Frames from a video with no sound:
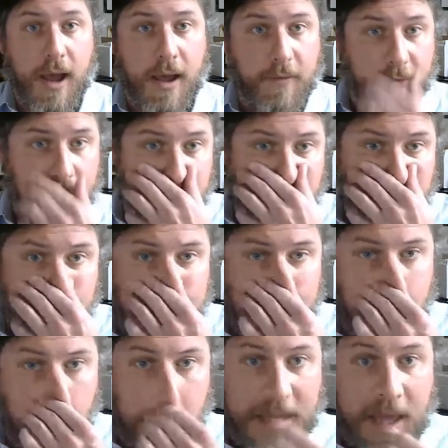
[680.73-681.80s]
So what that
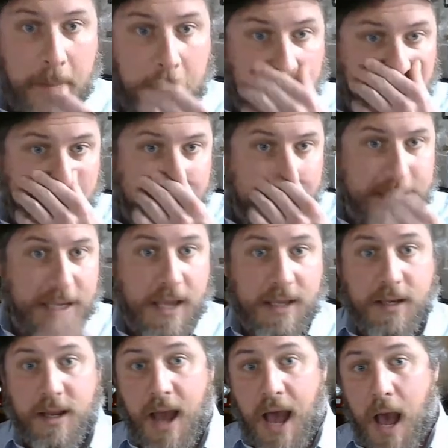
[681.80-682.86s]
means is I can
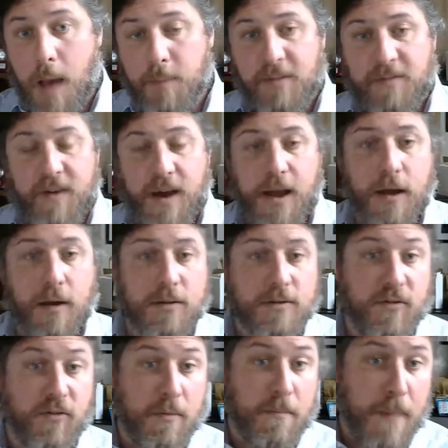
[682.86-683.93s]
copy files from my
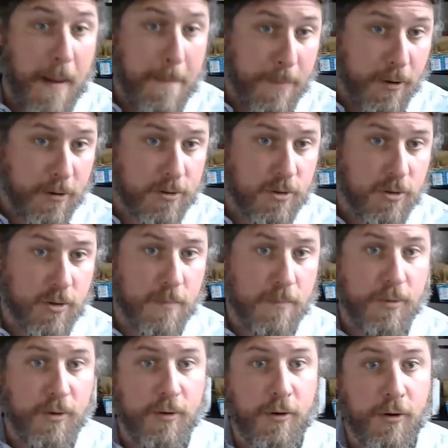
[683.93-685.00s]
personal computer
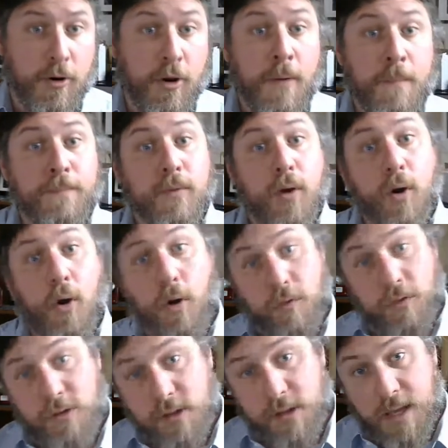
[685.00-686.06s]
over to the
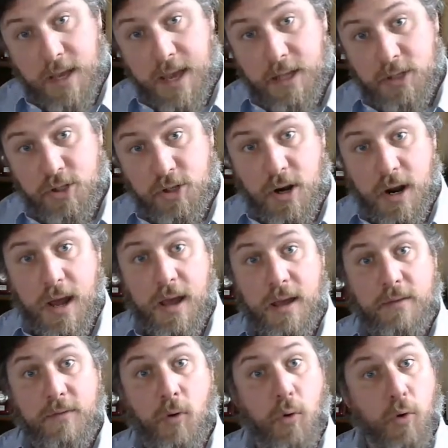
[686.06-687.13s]
H drive or
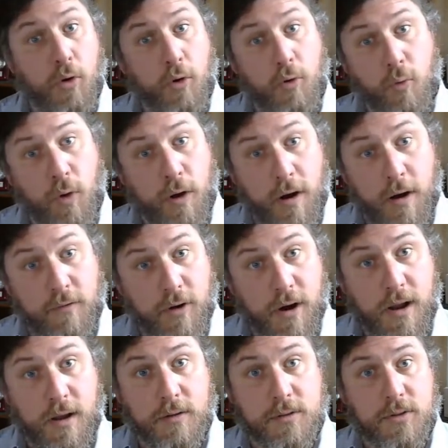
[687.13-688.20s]
wherever else you
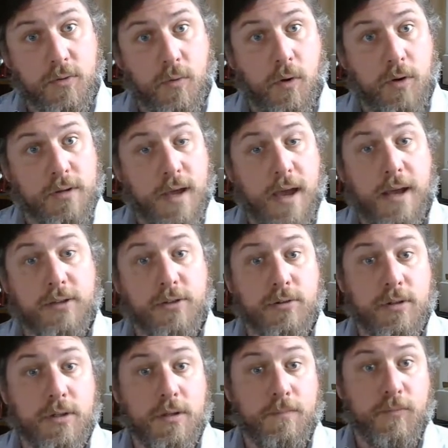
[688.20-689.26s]
want to actually
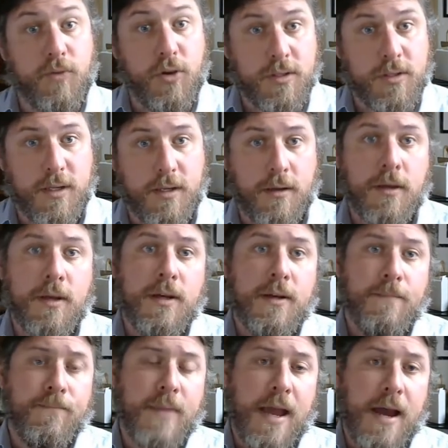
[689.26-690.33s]
use it. Now
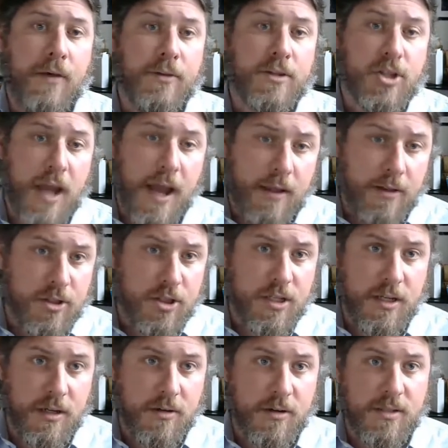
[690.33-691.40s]
the challenge here is
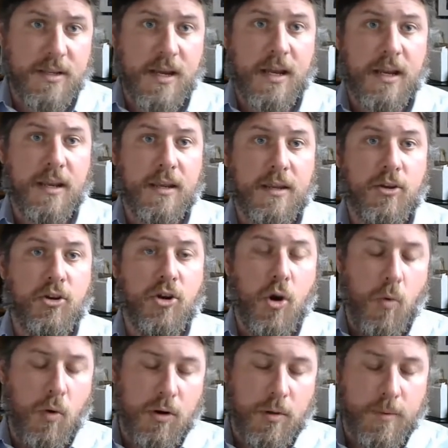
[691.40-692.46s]
that you don't want to be
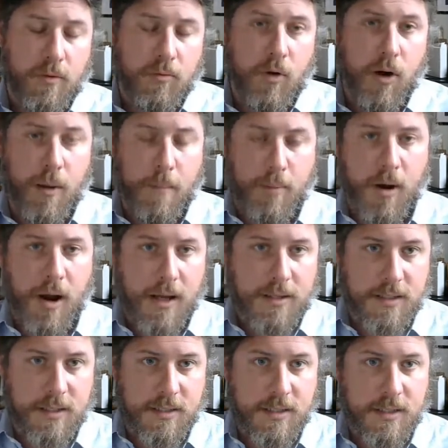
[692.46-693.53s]
running
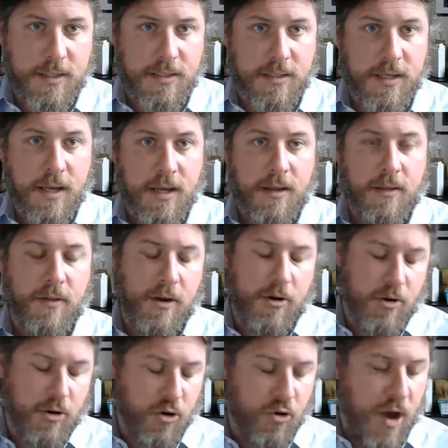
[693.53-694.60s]
processes that are
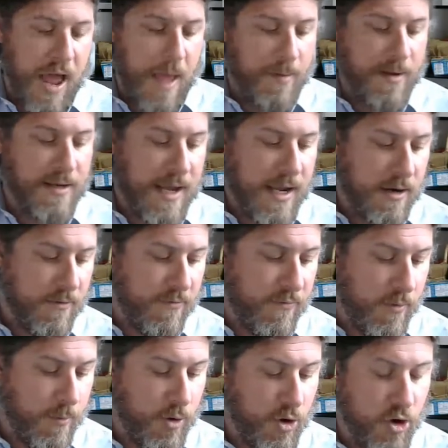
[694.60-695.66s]
grabbing data from your
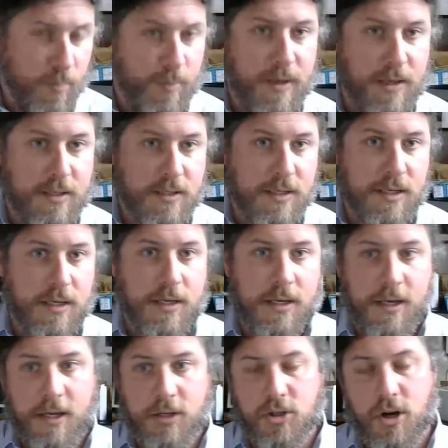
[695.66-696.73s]
PC and
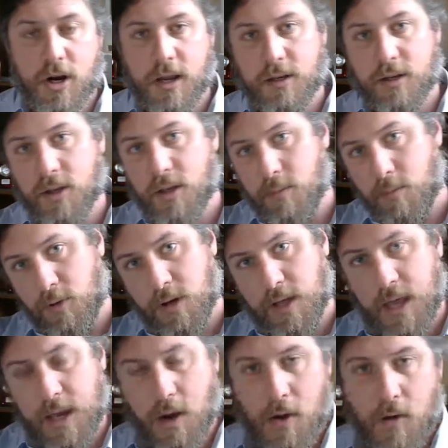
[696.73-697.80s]
trying to communicate
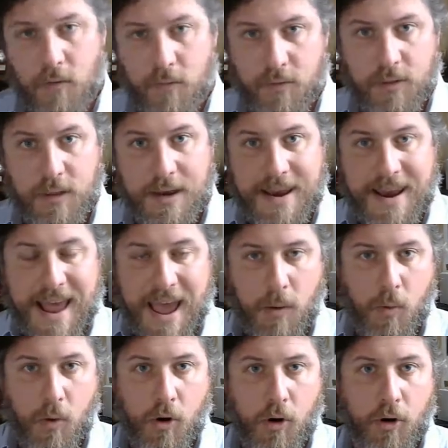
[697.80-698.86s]
over the network
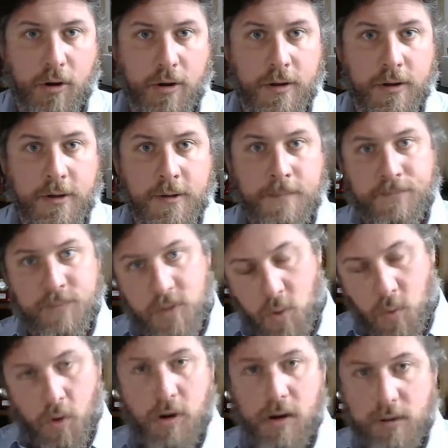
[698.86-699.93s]
to work on the
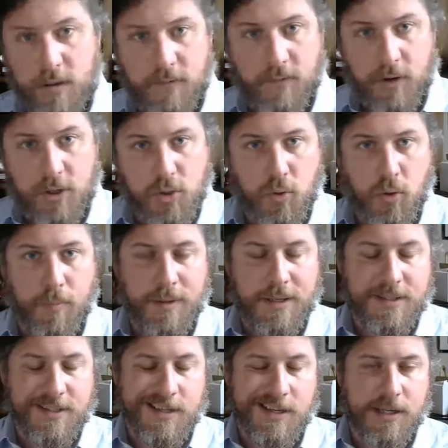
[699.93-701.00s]
virtual PC, because
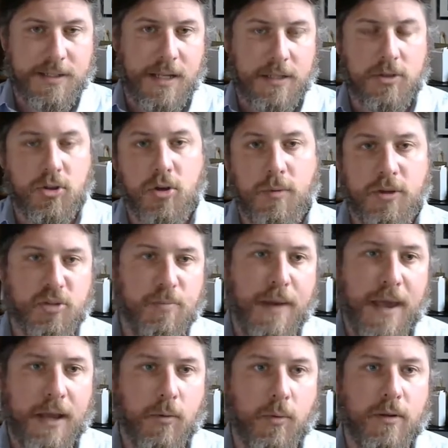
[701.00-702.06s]
that's too much bandwidth.
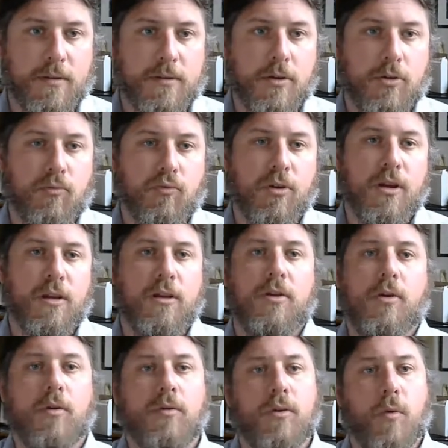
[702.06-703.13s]
So really you only
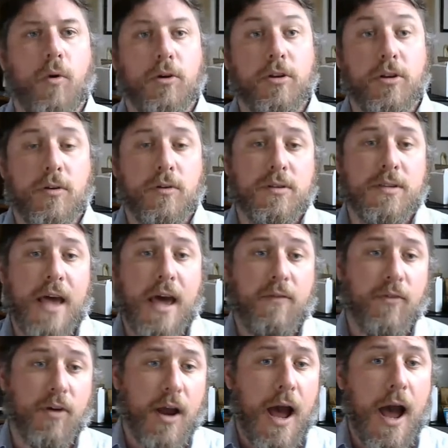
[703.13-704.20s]
want to use that for
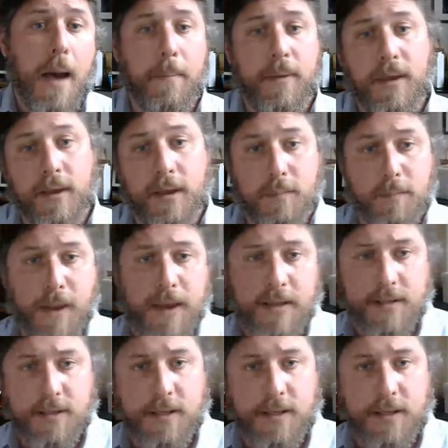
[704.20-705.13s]
copying and pasting.